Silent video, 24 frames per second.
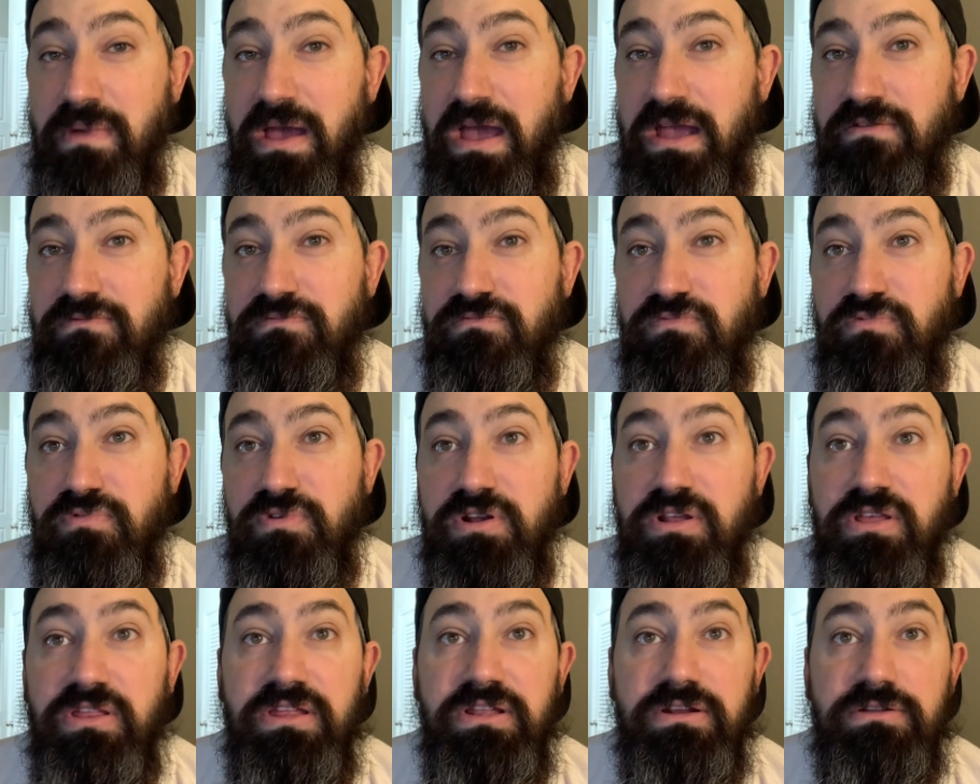I
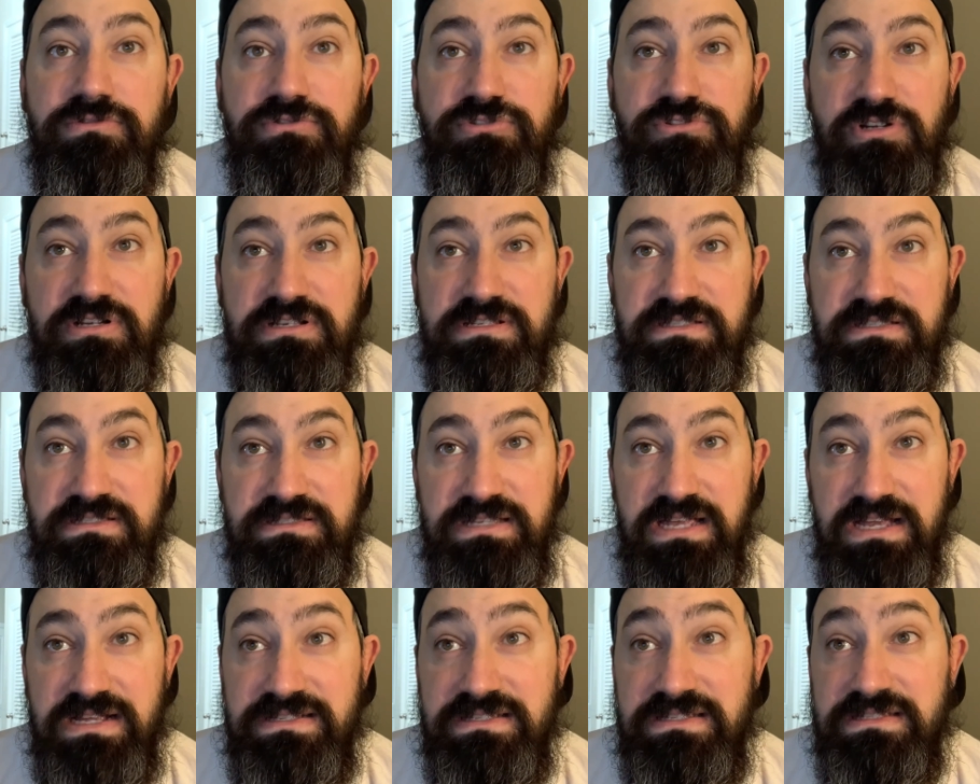really don't trust
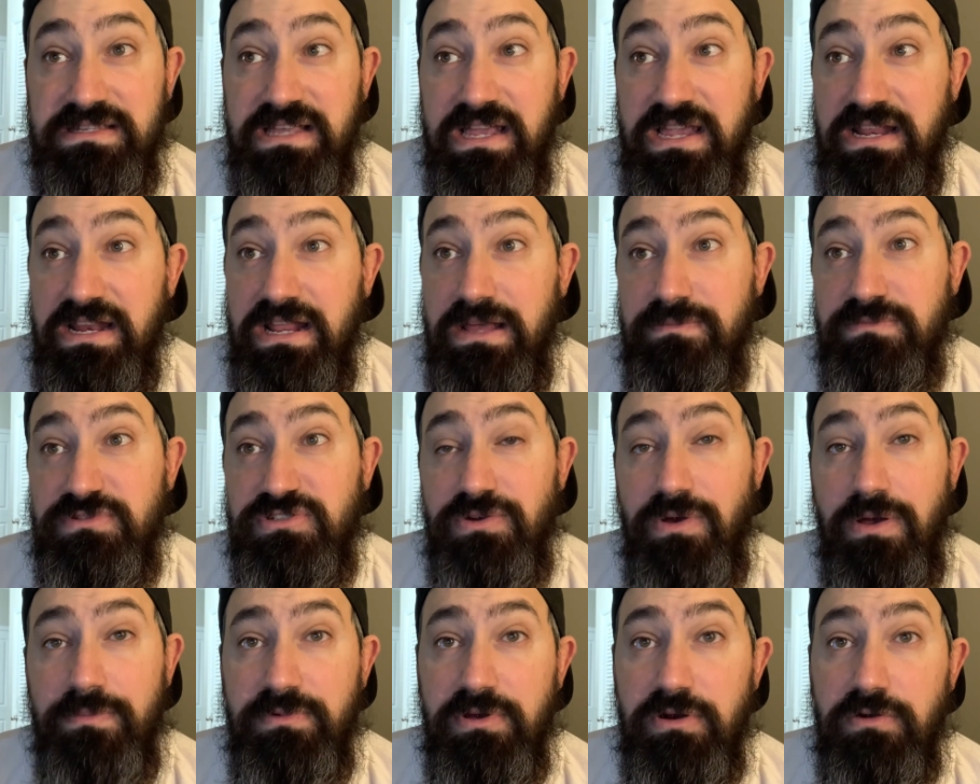Texas A&M,
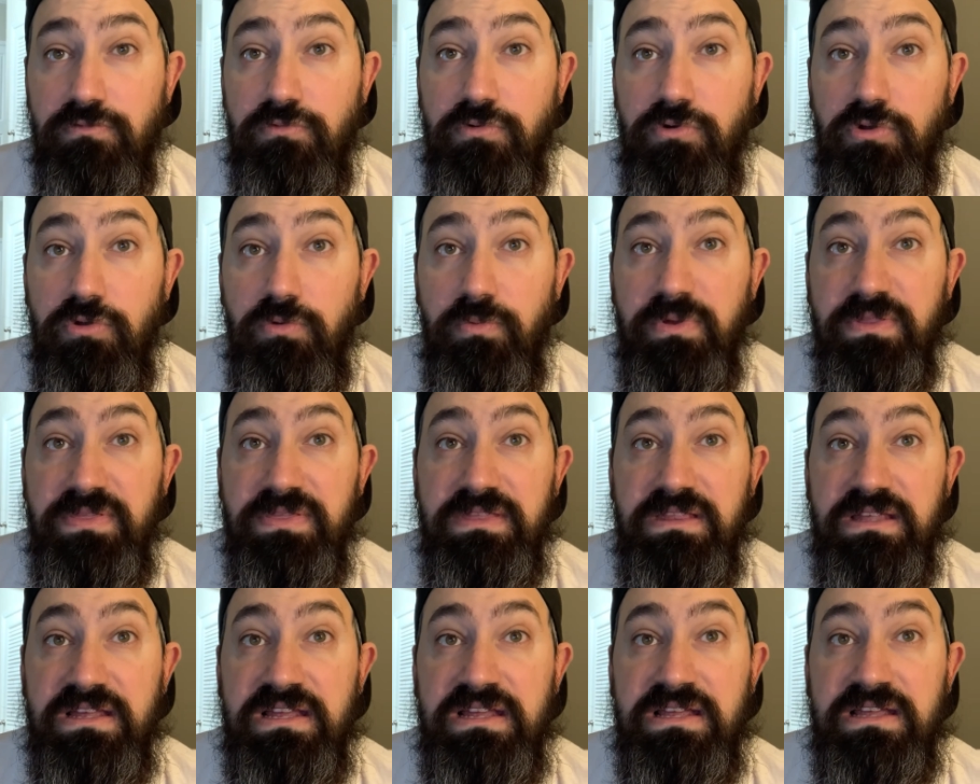so I'm going to roll with
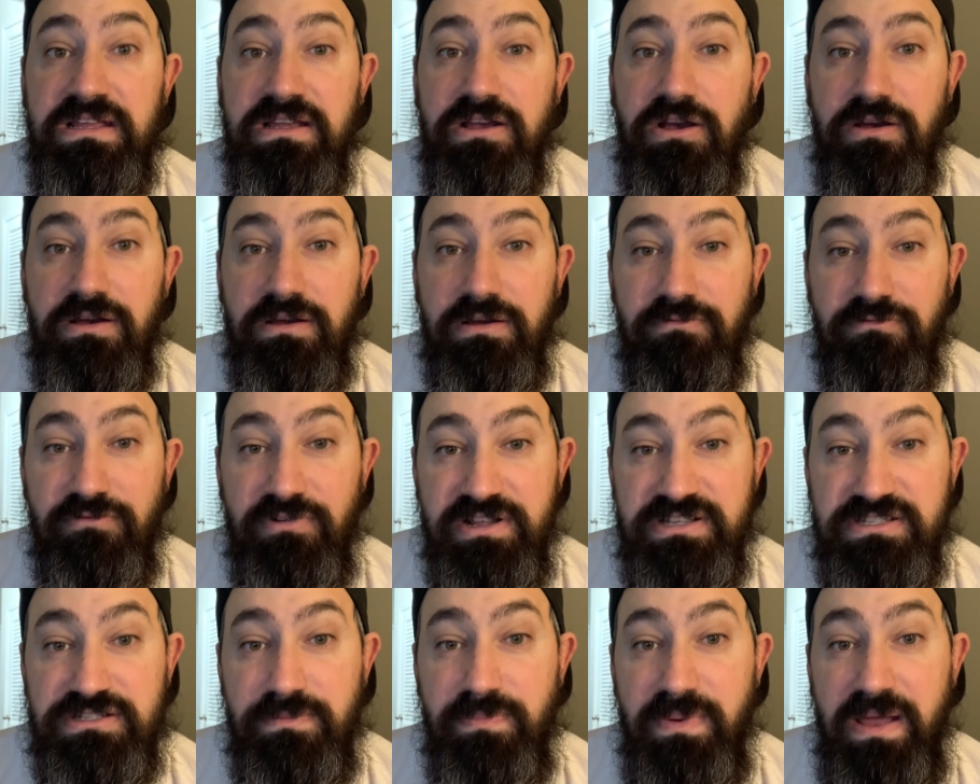the
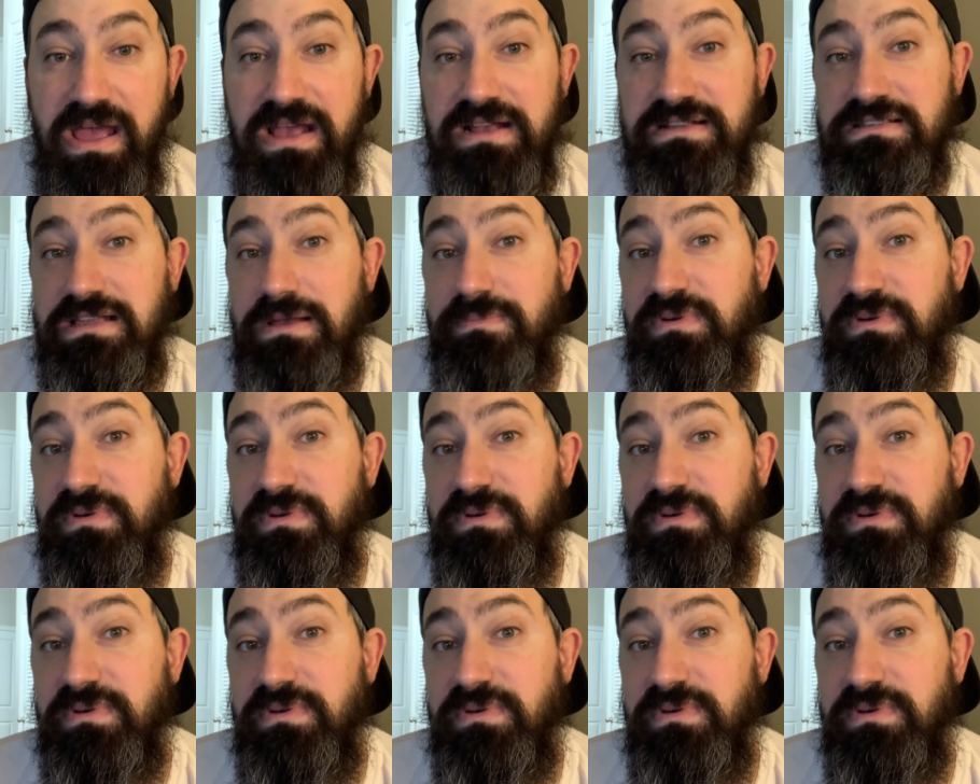Razorbacks.